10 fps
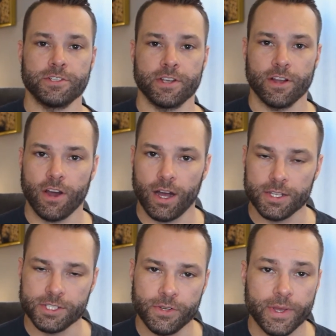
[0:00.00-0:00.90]
it's going to
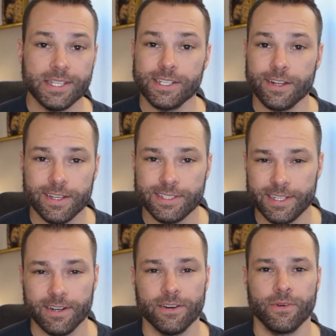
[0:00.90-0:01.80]
cost you, is it a good
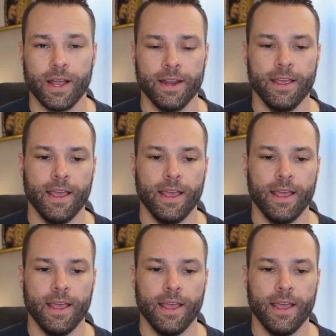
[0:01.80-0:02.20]
deal, right?